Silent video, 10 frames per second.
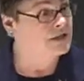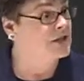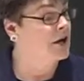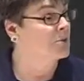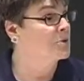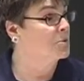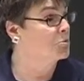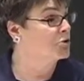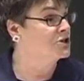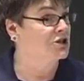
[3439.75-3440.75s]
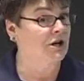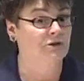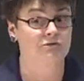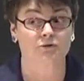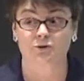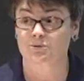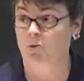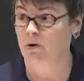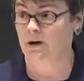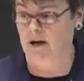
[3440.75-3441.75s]
to help them appreciate the first
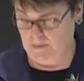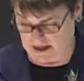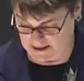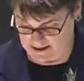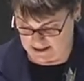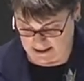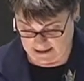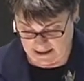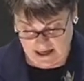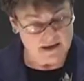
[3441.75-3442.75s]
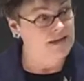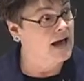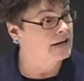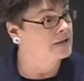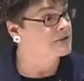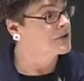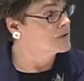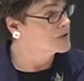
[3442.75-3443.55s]
point I made tonight that is,